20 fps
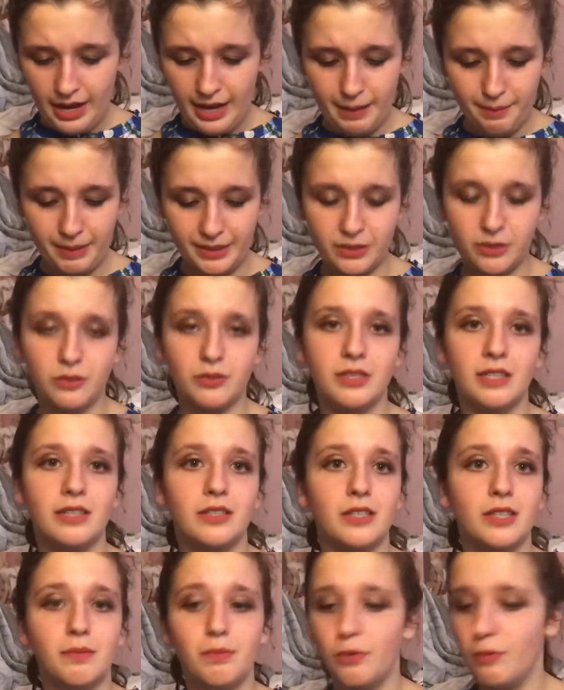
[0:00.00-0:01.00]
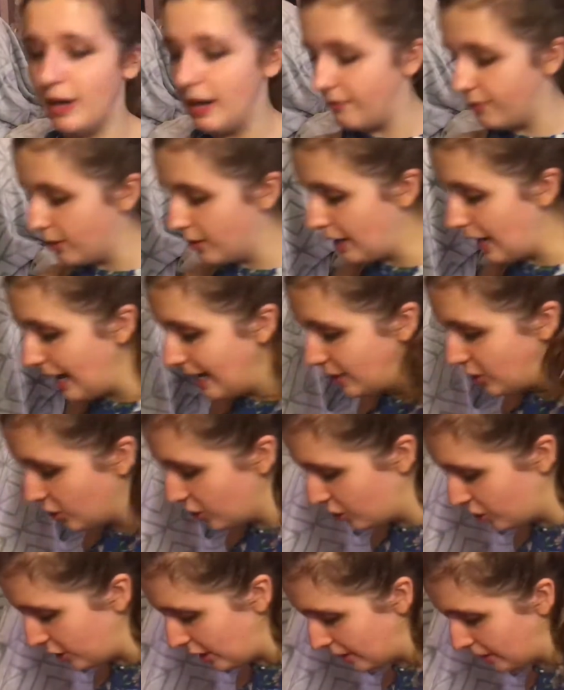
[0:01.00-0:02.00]
It makes no sense, but whatever. I
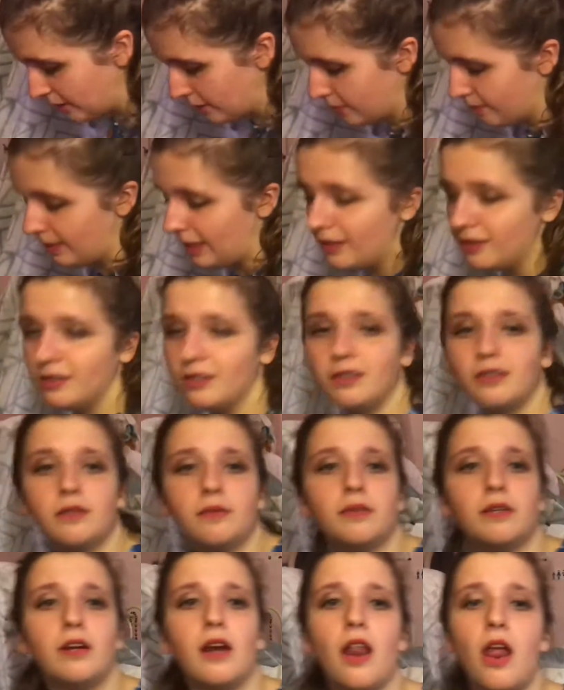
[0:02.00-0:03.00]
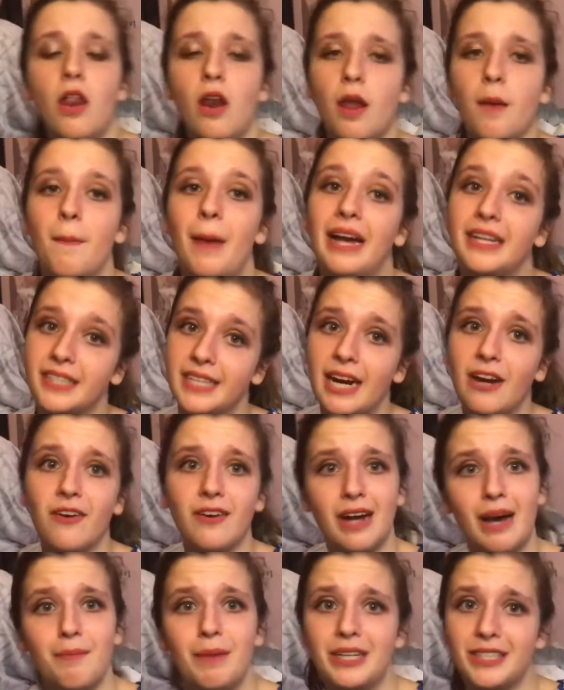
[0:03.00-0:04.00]
just shut the
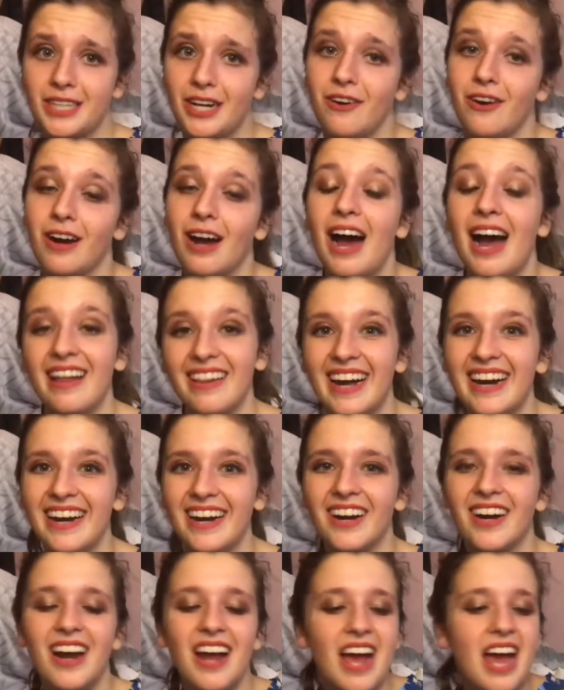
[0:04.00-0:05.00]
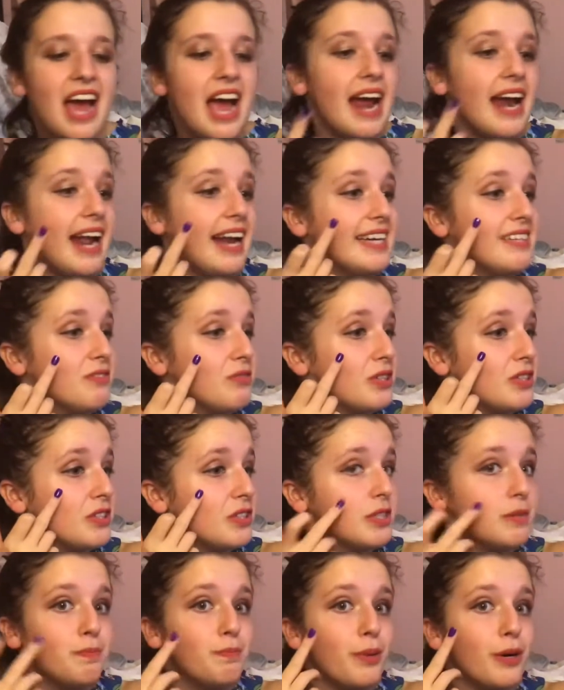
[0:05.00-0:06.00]
highlighter, and I
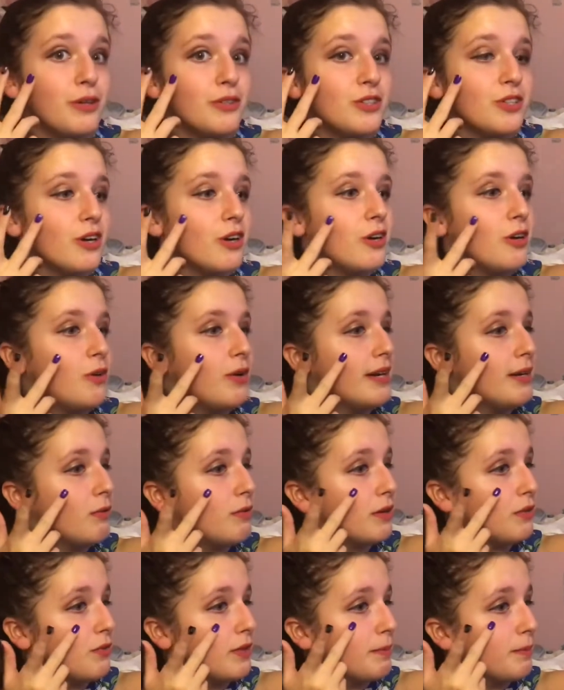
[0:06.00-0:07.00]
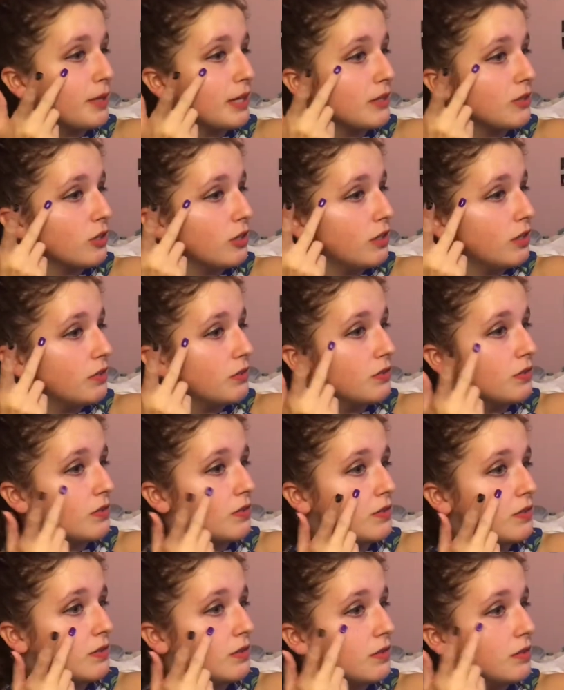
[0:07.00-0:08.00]
wasn't supposed to. Oh, I don't want to flip you guys off.
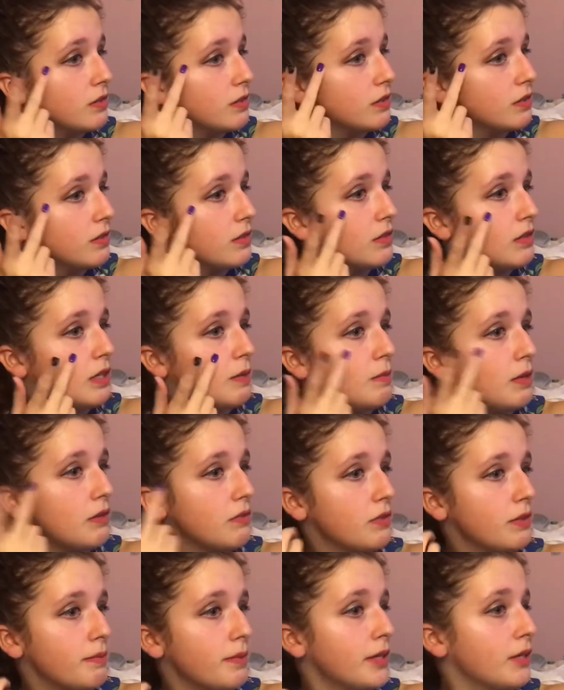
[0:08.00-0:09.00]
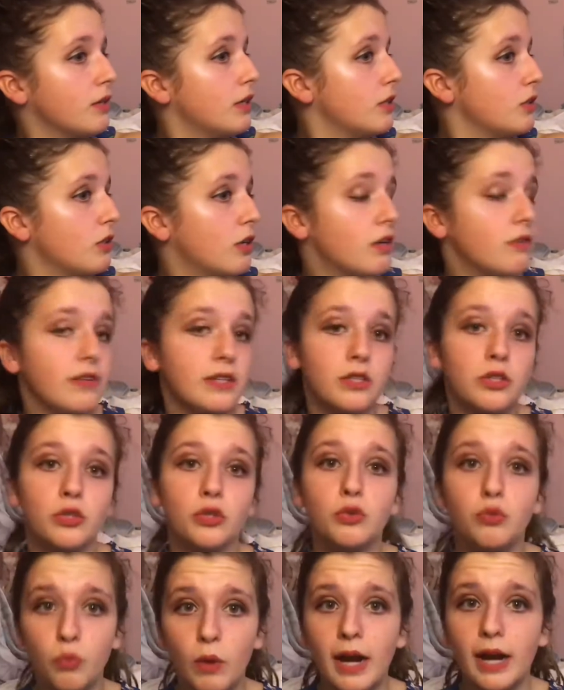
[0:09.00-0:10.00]
I'm not flipping you guys off, I
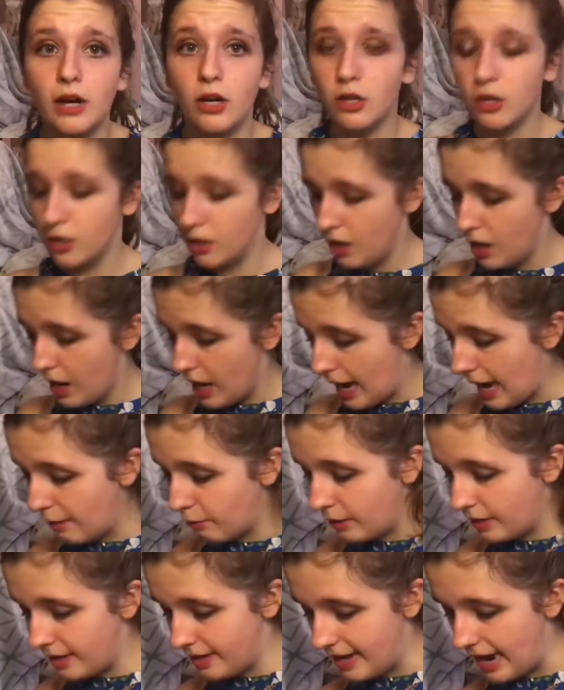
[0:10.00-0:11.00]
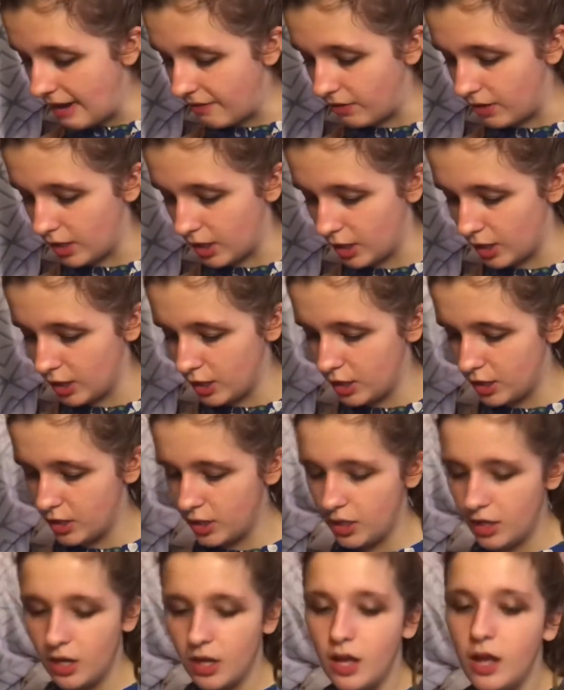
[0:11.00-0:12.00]
swear. I would never.
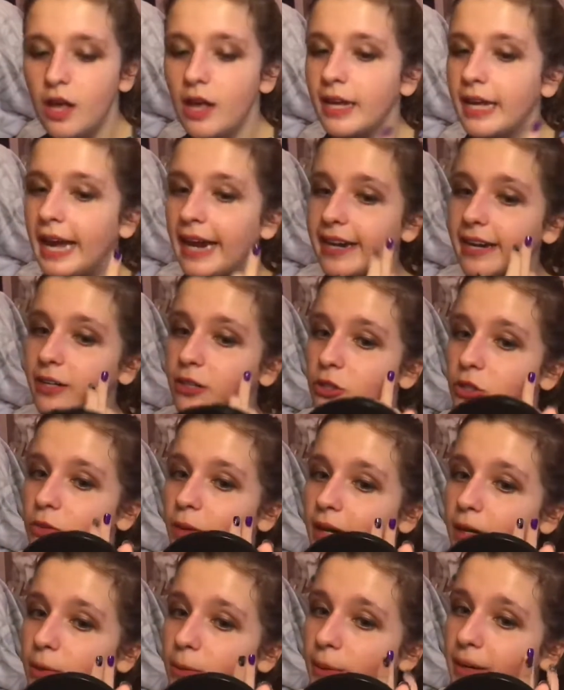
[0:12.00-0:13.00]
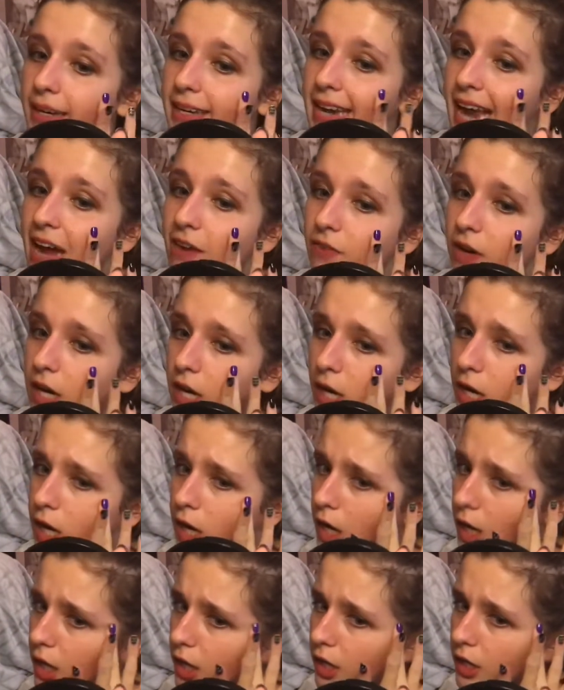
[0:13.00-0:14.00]
Katie Newswanger would
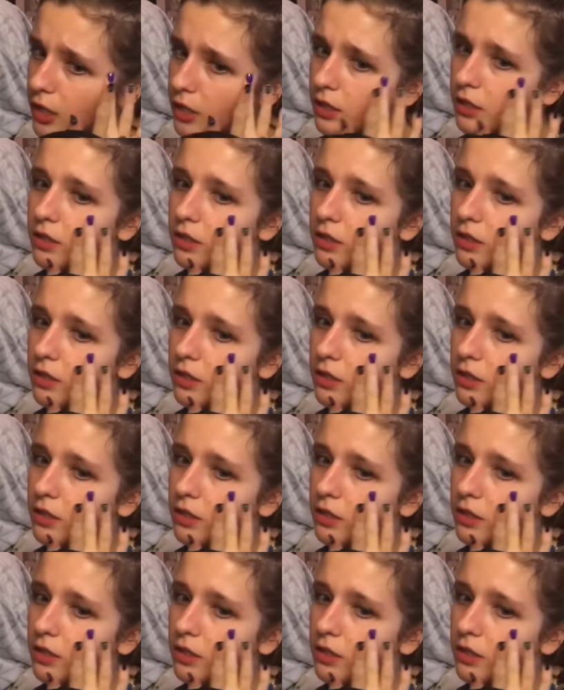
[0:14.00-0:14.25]
never.